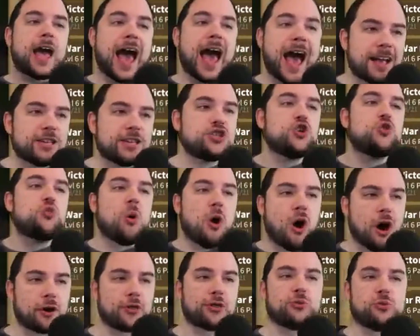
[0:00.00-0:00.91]
as you
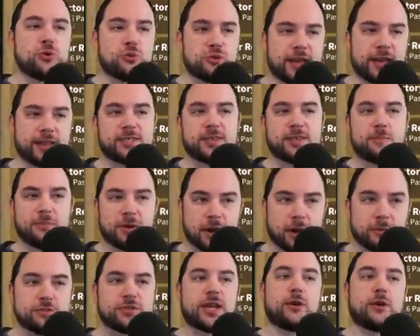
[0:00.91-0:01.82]
walk through this, it
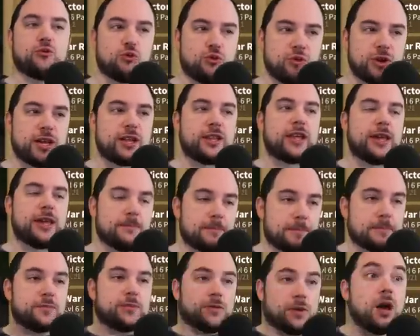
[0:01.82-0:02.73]
becomes like
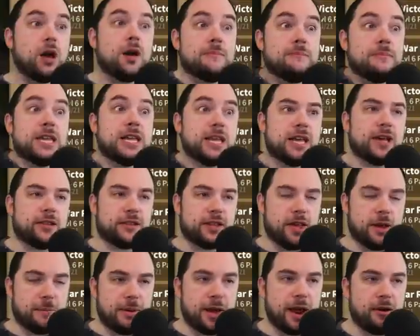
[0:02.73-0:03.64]
really
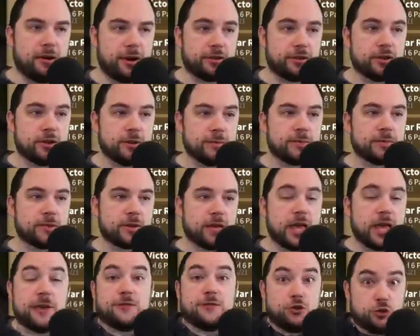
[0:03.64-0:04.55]
immediately apparent
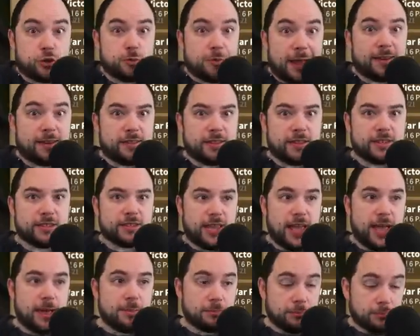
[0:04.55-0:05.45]
if you spend in this
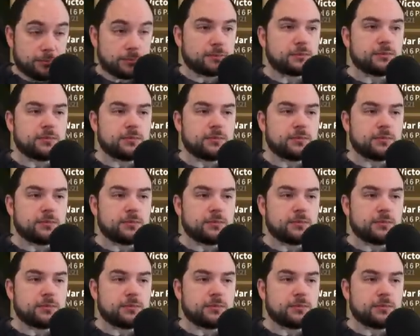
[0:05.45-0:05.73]
game